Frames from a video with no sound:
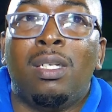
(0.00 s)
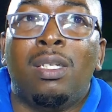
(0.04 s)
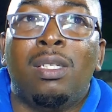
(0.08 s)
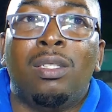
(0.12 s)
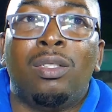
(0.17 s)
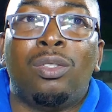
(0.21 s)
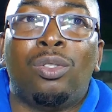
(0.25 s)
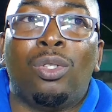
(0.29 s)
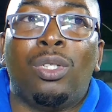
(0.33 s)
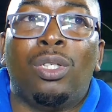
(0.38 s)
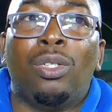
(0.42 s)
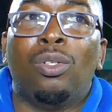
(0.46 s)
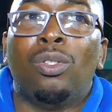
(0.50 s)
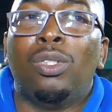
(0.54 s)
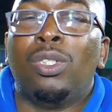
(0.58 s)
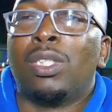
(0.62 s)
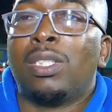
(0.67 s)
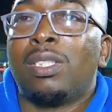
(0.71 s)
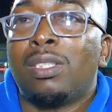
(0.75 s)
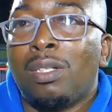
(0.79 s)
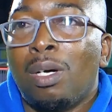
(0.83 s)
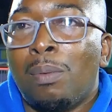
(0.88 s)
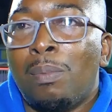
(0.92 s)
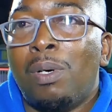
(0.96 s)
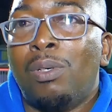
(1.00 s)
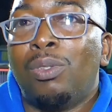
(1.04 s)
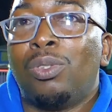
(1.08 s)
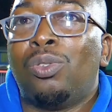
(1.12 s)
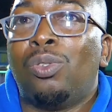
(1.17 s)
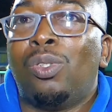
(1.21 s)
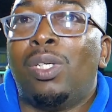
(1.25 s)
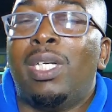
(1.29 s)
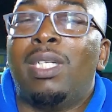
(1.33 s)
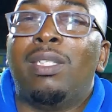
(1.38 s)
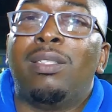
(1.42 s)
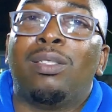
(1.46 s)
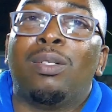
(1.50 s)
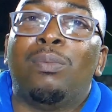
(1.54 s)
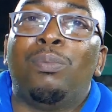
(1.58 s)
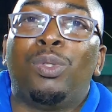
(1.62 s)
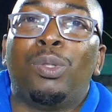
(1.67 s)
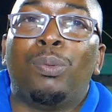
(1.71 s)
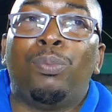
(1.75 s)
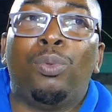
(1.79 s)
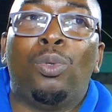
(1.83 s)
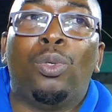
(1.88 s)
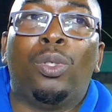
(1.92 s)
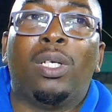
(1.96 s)
So, you know, just to come up to lend some
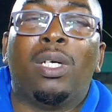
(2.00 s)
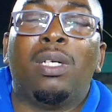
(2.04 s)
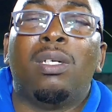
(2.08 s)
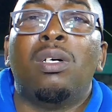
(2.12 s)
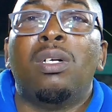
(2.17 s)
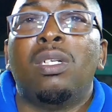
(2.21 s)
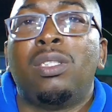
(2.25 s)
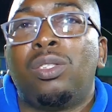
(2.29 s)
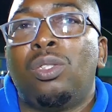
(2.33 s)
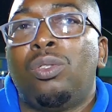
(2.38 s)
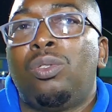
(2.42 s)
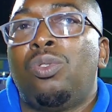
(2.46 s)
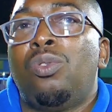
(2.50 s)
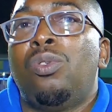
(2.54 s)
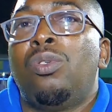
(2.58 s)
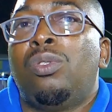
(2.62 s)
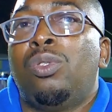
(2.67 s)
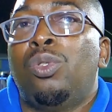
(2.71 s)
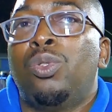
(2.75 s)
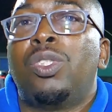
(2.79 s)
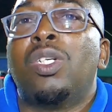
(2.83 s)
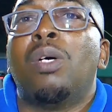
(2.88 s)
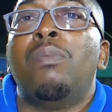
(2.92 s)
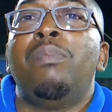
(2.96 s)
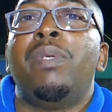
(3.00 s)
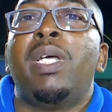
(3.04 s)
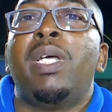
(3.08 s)
support and also to do some